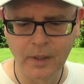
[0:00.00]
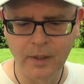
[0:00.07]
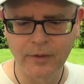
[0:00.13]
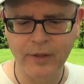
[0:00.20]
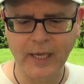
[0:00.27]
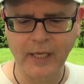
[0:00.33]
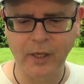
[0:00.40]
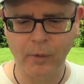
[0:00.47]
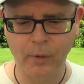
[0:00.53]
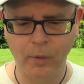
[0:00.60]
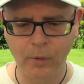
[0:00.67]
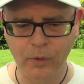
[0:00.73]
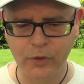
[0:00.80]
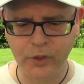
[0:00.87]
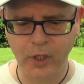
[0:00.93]
Thank you
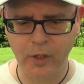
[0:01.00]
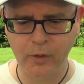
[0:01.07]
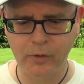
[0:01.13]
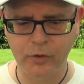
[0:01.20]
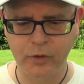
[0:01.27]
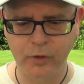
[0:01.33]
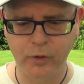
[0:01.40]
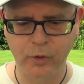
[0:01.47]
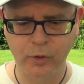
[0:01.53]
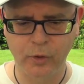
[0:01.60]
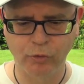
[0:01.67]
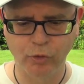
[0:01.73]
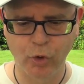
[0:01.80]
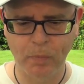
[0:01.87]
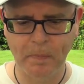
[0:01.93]
also
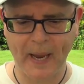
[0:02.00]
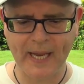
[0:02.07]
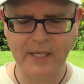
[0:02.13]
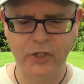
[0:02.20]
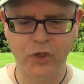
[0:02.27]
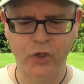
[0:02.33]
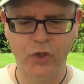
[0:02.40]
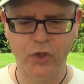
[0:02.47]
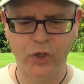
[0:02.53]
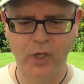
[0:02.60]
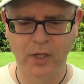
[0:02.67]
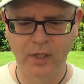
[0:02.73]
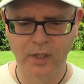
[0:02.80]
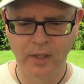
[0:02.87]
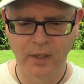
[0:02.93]
to Rupesh.
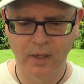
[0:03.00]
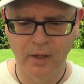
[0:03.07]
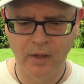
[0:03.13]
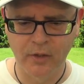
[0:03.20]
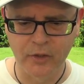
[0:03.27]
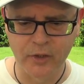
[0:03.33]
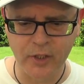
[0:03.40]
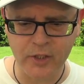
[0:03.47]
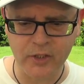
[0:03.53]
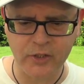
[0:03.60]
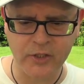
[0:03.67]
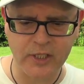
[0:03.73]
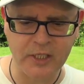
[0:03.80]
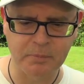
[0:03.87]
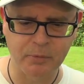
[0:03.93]
Does
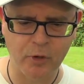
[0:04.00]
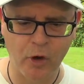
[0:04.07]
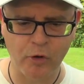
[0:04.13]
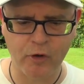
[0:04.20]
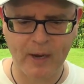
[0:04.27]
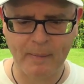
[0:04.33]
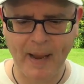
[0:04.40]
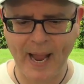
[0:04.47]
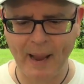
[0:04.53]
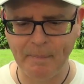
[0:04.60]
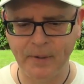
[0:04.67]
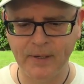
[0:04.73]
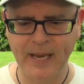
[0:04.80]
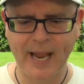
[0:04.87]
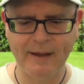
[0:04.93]
this program
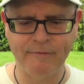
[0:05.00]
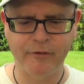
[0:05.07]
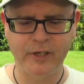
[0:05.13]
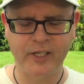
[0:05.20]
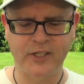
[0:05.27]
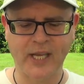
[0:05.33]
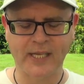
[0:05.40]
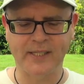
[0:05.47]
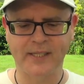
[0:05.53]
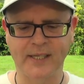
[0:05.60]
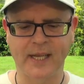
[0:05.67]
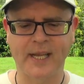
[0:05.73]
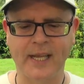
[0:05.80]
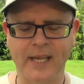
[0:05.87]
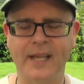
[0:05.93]
happen every
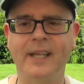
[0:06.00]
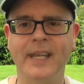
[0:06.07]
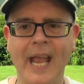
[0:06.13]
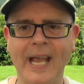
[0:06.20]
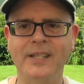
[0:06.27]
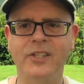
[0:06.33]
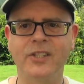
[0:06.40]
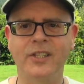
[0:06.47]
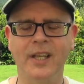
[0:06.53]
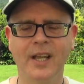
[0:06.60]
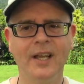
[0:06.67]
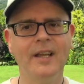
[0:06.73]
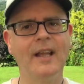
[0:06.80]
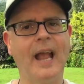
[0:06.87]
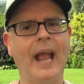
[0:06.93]
Saturday? Yes,
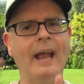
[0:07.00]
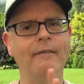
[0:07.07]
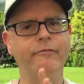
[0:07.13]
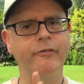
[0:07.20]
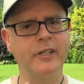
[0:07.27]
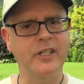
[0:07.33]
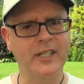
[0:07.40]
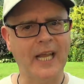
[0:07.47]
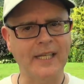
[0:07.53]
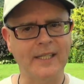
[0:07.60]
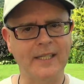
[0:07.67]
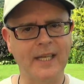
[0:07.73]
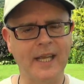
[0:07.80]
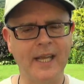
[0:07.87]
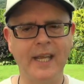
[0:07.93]
every
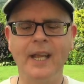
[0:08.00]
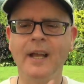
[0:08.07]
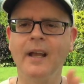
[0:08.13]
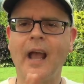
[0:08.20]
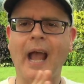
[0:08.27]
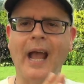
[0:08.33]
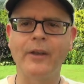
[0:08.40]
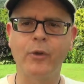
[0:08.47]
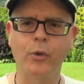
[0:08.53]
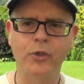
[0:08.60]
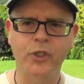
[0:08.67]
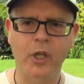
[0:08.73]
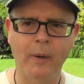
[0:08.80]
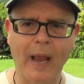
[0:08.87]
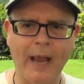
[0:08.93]
Saturday and
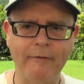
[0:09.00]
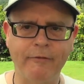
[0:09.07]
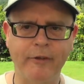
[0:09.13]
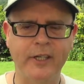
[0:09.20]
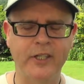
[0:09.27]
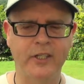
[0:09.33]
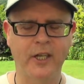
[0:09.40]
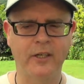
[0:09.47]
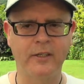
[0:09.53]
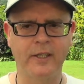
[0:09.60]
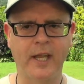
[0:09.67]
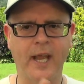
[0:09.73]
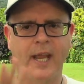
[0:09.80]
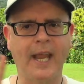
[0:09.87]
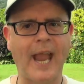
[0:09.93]
also every
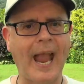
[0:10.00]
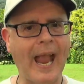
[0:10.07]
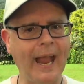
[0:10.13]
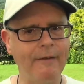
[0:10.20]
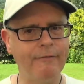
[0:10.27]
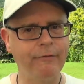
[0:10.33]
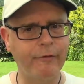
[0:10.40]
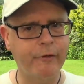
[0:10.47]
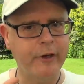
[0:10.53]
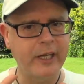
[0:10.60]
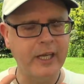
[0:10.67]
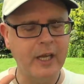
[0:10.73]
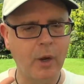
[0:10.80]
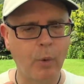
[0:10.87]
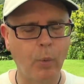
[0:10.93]
Sunday.
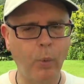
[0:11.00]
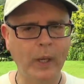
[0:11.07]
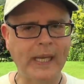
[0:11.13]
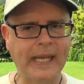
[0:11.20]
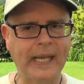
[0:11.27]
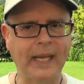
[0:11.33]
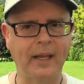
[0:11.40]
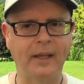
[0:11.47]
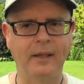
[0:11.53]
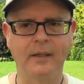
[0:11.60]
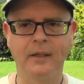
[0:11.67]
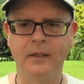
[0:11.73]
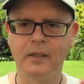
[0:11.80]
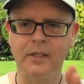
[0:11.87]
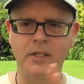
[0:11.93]
Every week,
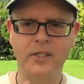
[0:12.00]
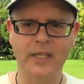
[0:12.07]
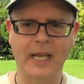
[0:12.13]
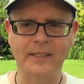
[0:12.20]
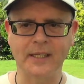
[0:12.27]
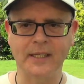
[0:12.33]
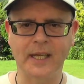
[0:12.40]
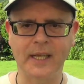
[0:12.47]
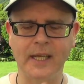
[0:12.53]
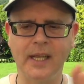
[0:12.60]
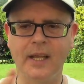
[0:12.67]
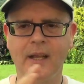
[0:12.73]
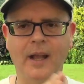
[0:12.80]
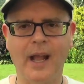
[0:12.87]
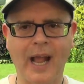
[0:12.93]

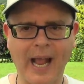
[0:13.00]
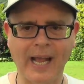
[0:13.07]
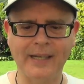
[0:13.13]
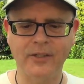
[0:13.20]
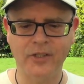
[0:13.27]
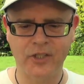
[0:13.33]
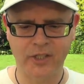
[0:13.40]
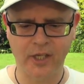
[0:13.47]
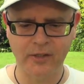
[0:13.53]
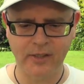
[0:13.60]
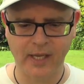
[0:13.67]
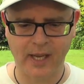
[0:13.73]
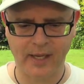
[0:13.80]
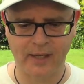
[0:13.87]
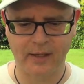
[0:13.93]
Saturday and
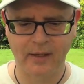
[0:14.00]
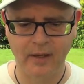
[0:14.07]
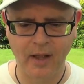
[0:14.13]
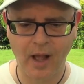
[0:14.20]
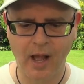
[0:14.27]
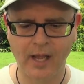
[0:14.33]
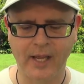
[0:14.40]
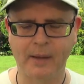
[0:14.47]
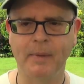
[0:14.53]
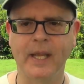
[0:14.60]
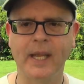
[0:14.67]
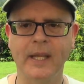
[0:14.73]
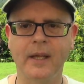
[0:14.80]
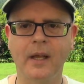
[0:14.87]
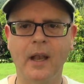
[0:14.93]
Sunday, I am
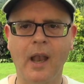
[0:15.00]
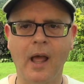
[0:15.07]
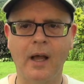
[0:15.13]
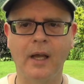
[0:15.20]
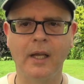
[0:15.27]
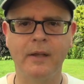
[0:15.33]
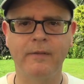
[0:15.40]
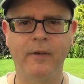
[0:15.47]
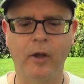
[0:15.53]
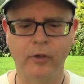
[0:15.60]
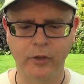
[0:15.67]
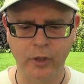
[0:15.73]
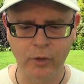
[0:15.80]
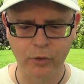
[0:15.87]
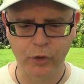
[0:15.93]
here live
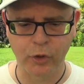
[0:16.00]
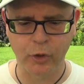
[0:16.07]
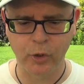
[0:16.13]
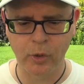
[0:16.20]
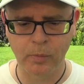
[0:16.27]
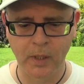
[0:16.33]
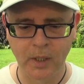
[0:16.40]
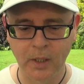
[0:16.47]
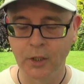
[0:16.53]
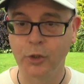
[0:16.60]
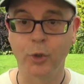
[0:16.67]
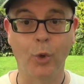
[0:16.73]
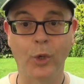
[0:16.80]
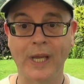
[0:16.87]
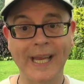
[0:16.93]
on YouTube
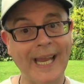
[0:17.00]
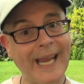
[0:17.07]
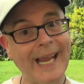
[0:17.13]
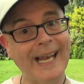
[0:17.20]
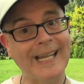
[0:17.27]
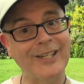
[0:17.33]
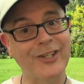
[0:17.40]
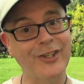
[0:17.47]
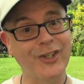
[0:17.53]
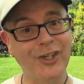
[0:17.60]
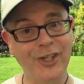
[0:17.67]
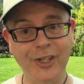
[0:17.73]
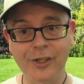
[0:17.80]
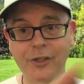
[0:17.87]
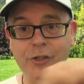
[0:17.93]
talking English
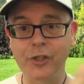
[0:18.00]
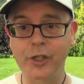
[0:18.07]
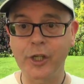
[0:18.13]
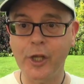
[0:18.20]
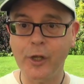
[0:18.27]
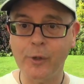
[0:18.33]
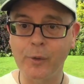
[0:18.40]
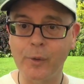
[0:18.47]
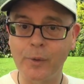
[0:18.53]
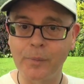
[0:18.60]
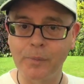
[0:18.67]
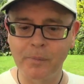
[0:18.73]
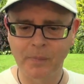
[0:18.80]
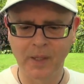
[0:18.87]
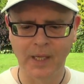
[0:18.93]
to you.
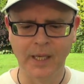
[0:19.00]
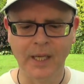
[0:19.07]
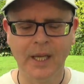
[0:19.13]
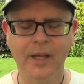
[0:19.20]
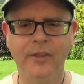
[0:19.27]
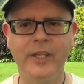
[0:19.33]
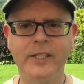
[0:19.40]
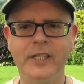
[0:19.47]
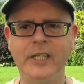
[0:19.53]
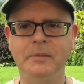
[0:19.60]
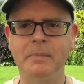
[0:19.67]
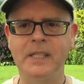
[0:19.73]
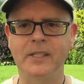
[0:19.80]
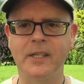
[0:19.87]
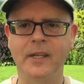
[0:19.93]
This is
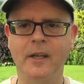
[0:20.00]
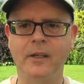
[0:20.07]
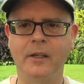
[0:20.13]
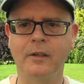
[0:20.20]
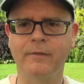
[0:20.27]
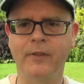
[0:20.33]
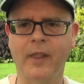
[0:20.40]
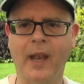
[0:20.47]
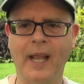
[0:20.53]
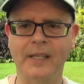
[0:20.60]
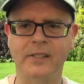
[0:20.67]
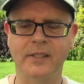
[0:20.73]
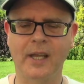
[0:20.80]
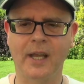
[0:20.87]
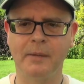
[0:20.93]
Mr. Duncan for the
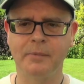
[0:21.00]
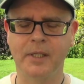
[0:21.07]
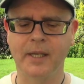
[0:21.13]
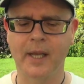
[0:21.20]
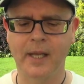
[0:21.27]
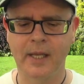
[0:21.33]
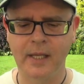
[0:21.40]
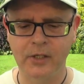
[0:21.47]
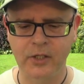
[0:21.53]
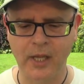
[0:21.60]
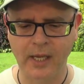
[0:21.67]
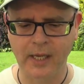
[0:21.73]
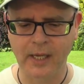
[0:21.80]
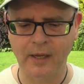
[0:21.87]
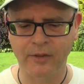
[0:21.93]
last time today,
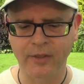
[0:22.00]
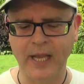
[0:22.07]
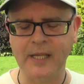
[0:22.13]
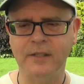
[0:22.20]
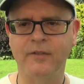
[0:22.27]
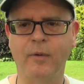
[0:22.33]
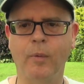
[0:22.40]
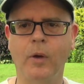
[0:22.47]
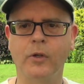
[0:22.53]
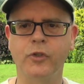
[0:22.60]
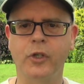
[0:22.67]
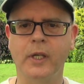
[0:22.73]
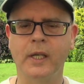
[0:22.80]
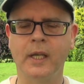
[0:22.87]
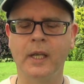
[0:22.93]
saying thanks for
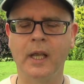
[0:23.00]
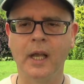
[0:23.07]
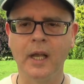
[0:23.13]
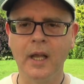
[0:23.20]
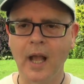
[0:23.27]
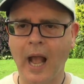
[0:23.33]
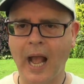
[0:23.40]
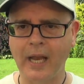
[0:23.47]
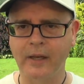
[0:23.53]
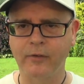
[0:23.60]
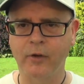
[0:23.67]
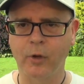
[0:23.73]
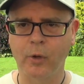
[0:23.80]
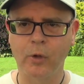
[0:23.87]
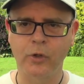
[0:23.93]
watching. And
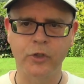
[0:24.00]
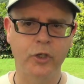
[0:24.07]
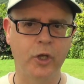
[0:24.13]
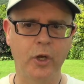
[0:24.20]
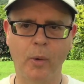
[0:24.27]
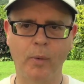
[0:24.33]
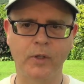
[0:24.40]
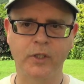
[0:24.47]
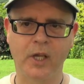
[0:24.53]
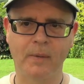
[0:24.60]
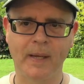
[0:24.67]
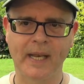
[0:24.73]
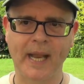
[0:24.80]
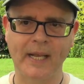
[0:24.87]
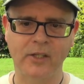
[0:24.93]
of course, you know what's
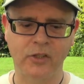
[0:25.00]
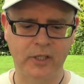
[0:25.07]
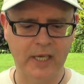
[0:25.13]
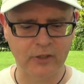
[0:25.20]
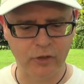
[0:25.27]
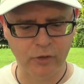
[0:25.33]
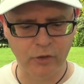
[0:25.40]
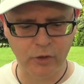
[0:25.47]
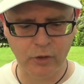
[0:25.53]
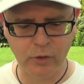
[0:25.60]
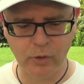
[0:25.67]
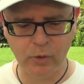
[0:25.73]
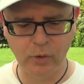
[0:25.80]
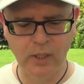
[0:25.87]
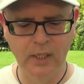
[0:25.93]
coming next. Yes, you
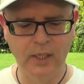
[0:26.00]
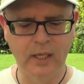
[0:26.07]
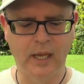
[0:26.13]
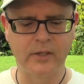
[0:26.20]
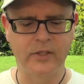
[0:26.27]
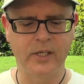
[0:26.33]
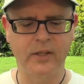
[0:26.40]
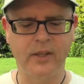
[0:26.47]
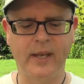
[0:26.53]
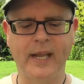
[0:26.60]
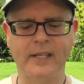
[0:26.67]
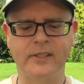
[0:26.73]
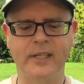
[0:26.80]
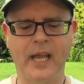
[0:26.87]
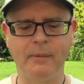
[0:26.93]
do. Until the
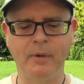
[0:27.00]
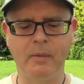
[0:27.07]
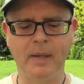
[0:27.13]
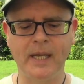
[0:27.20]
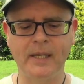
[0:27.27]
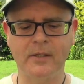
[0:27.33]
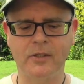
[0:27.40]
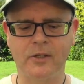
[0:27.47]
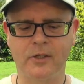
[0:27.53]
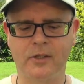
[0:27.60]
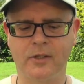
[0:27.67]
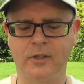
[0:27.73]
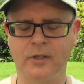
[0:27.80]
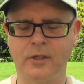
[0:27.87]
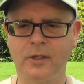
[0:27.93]
next time we
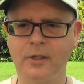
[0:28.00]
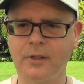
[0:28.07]
meet...